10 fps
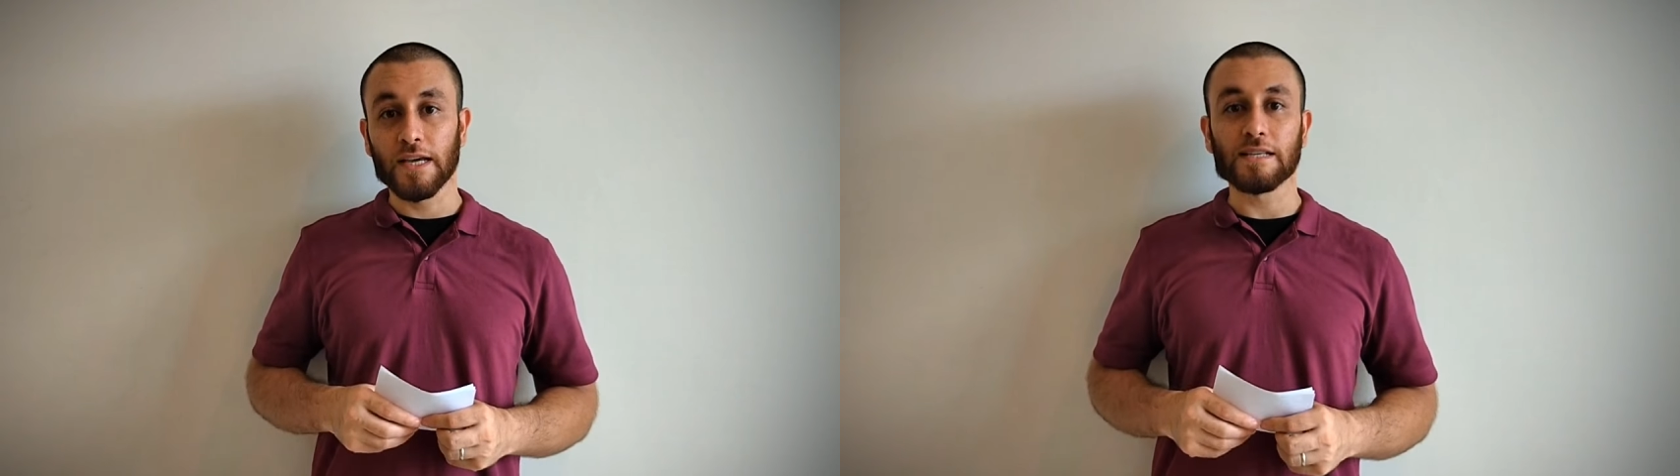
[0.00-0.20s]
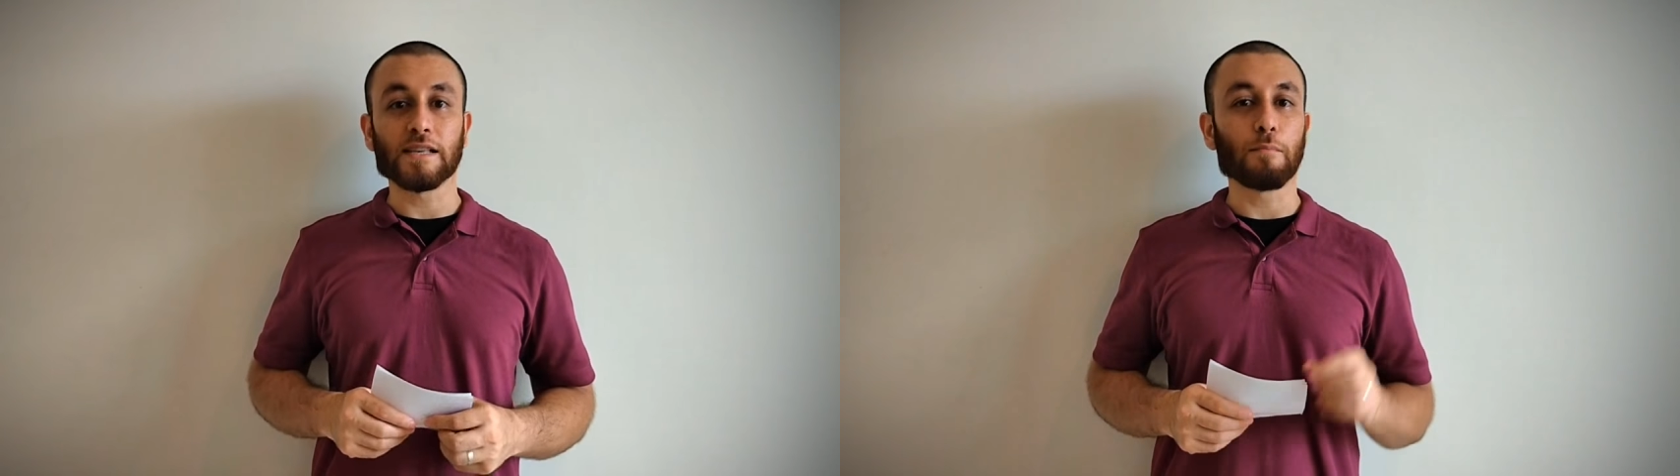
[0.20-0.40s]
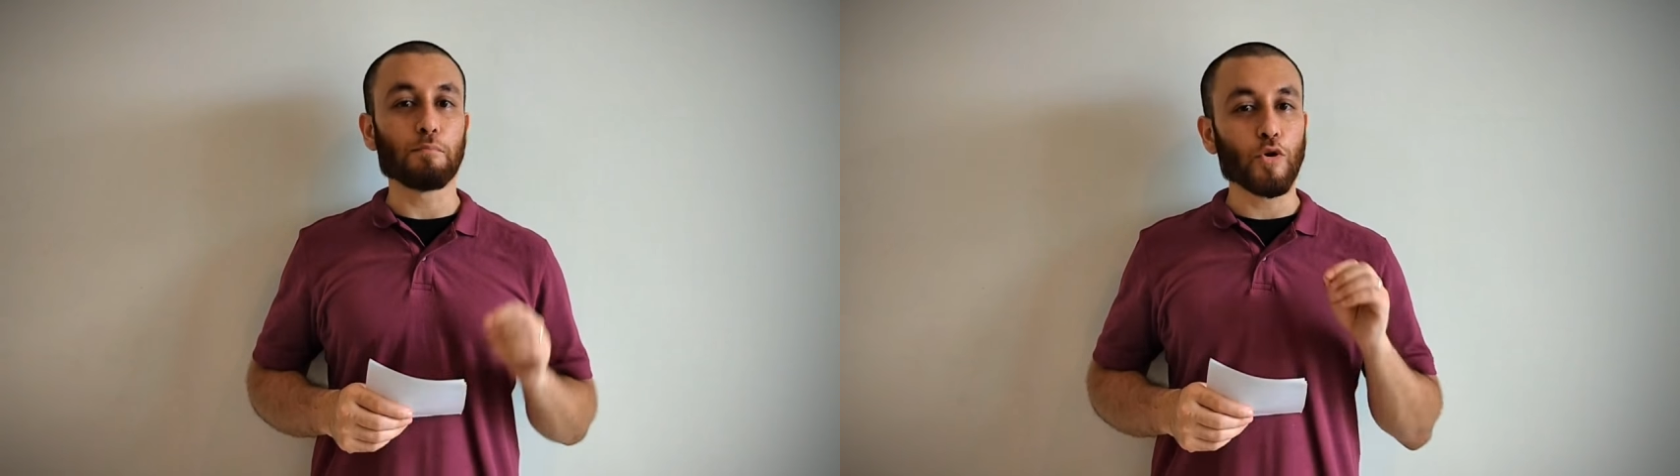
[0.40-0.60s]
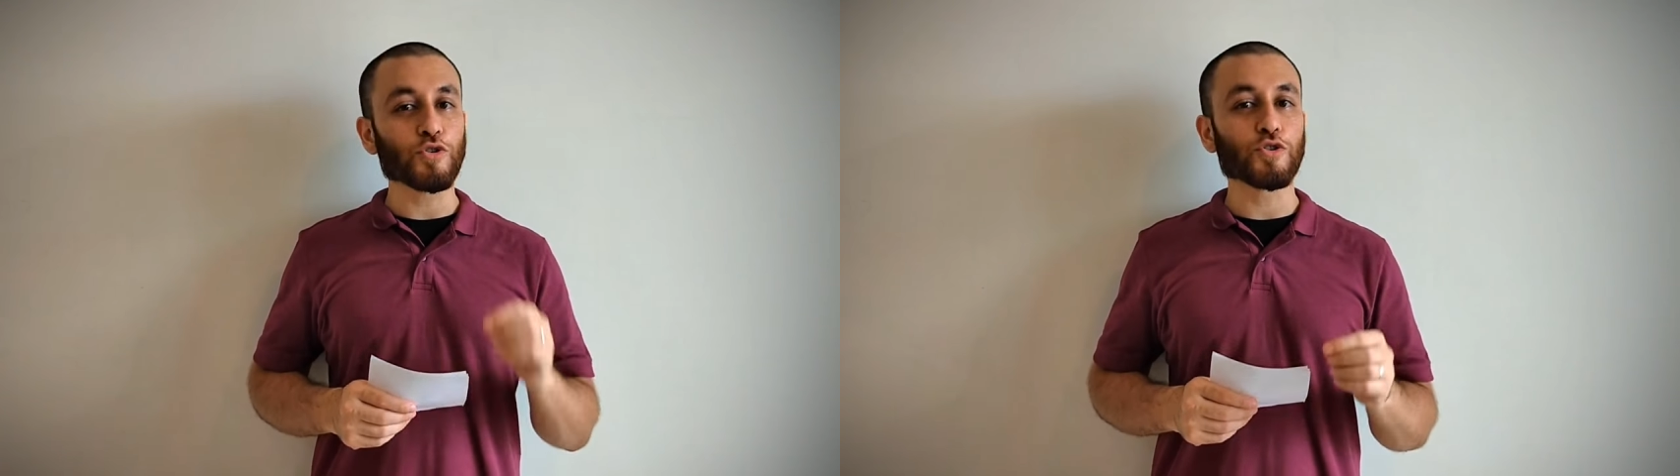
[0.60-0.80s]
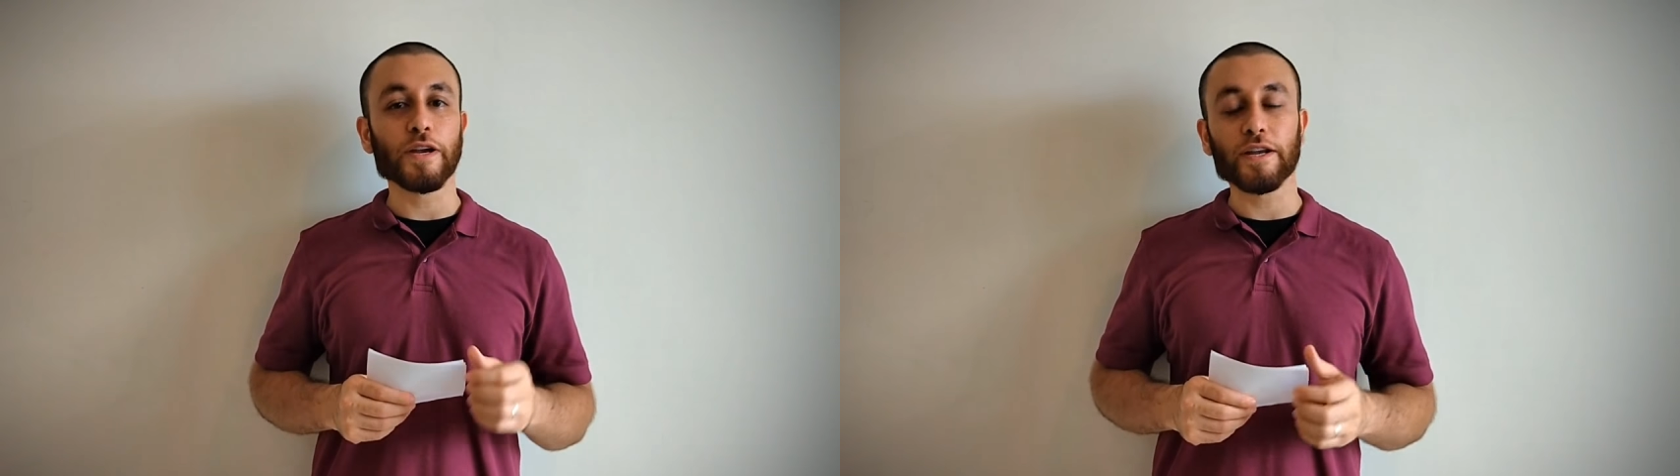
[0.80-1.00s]
is that
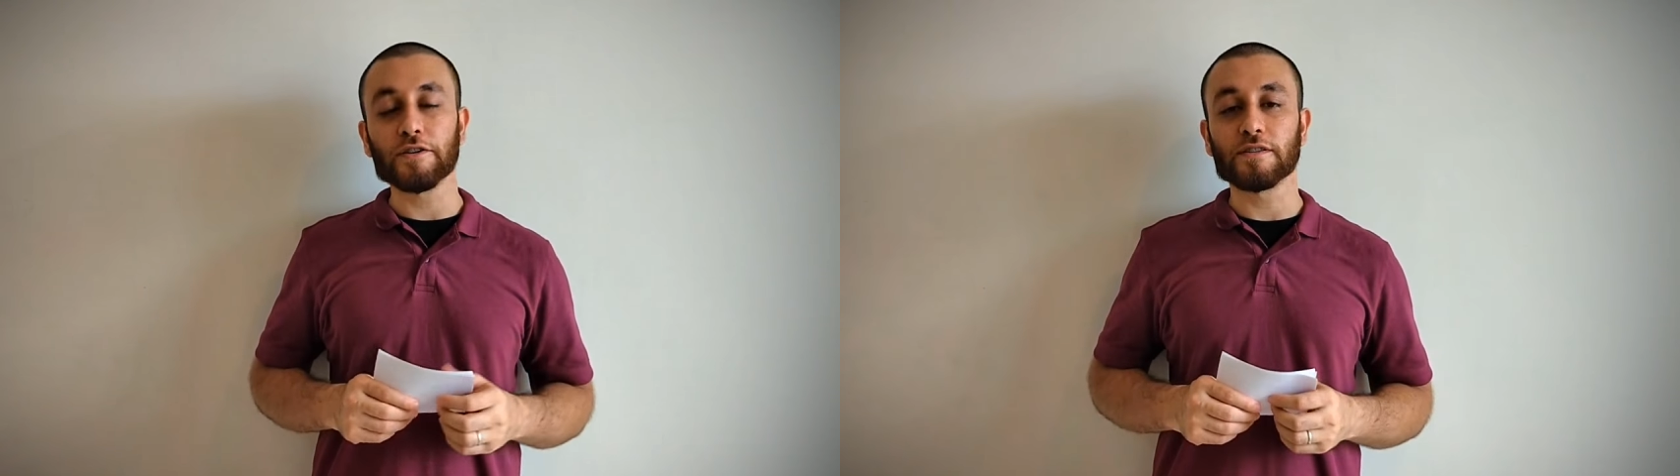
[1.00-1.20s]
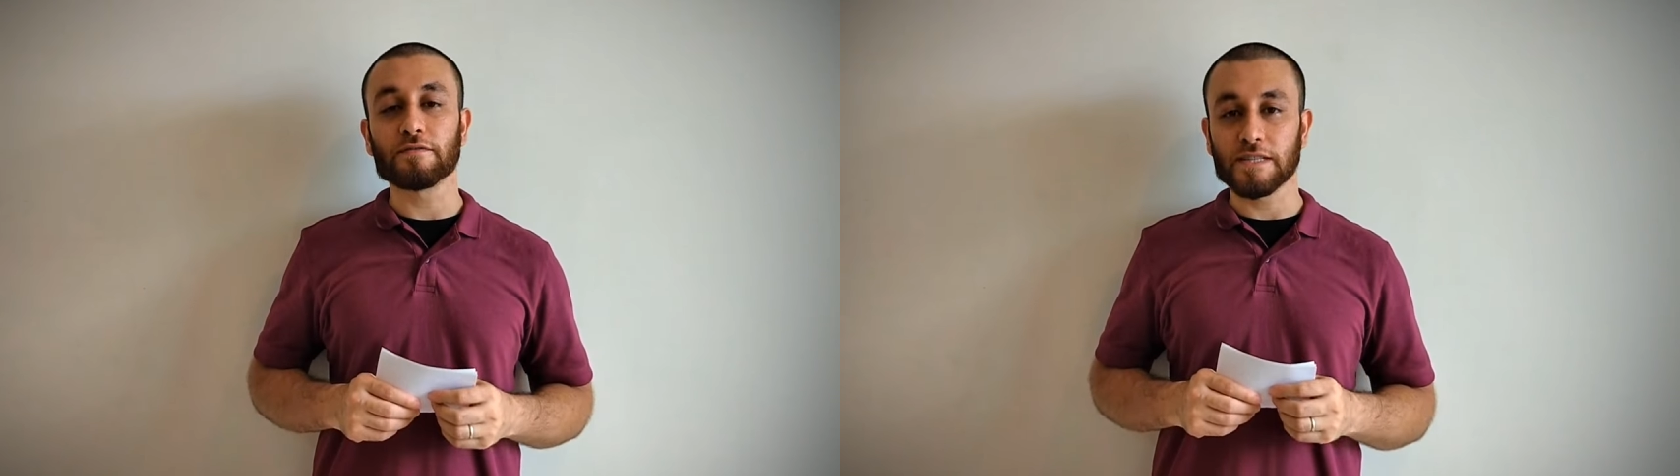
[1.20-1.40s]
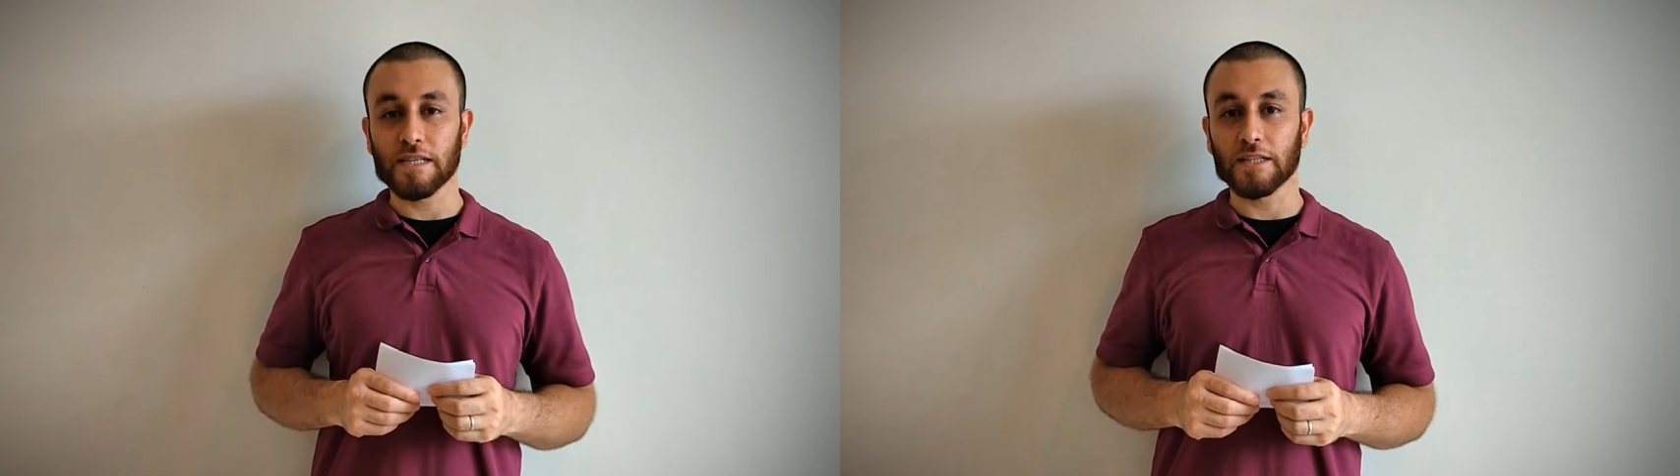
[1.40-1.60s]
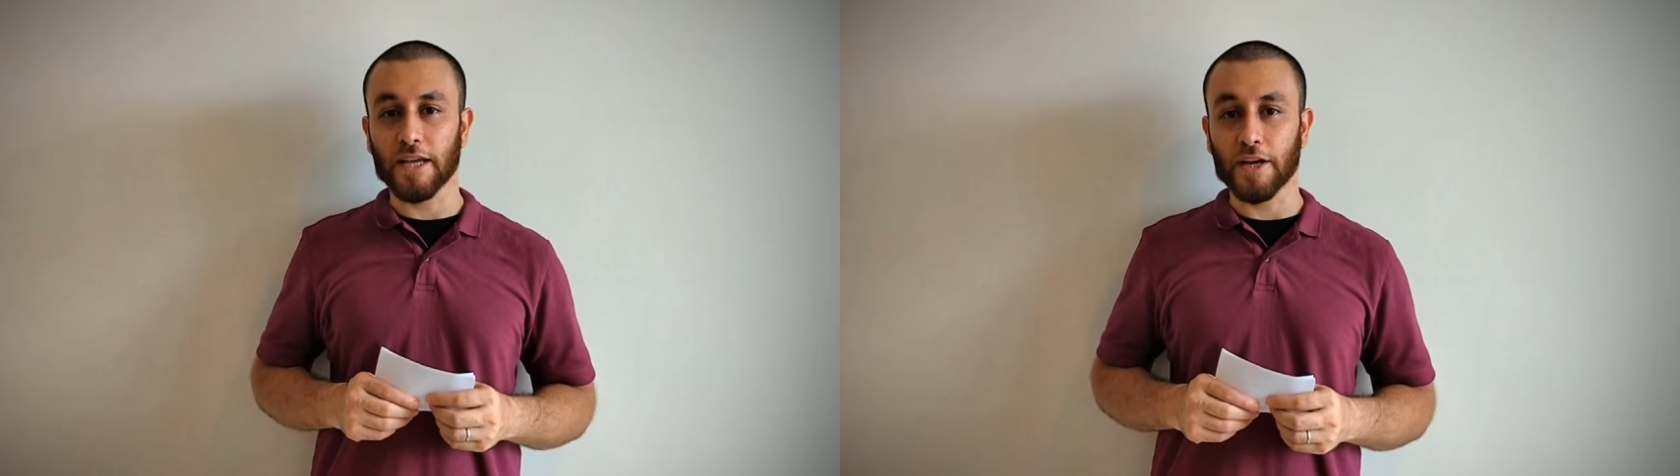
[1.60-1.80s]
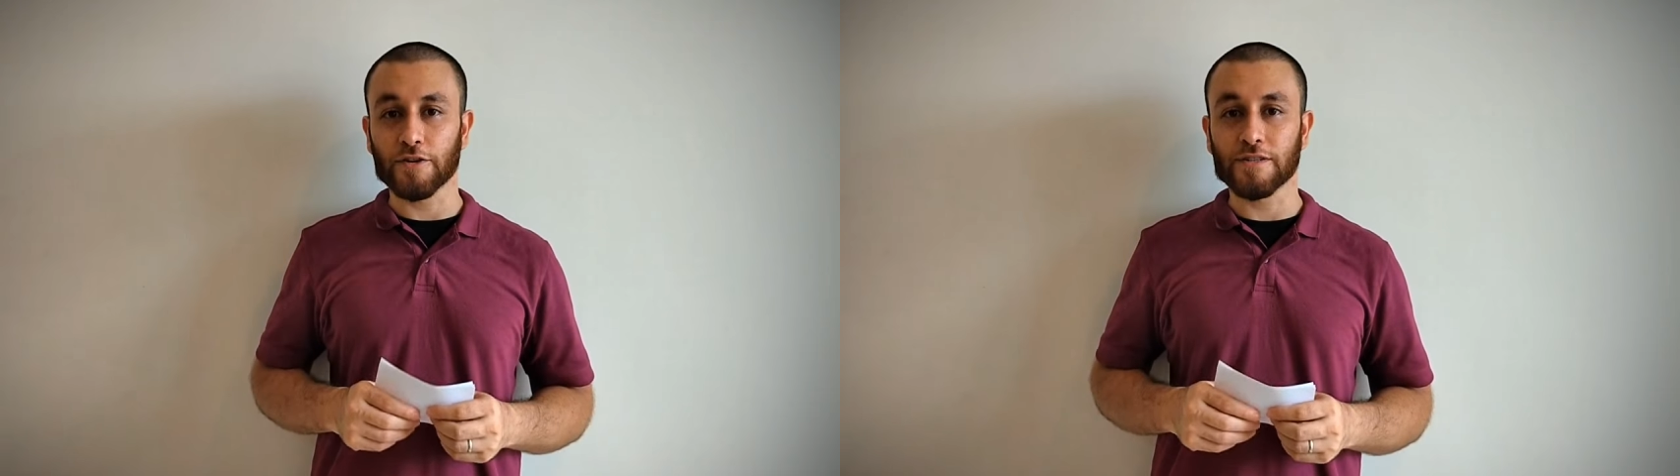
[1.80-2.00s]
most trainers and
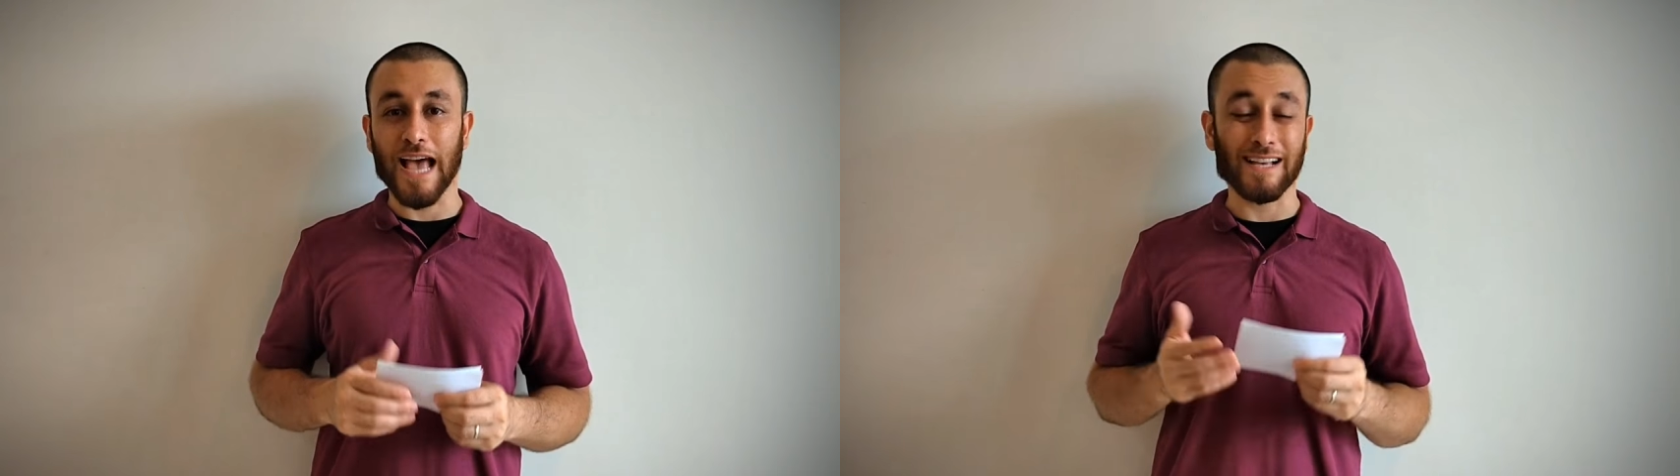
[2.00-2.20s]
facilitators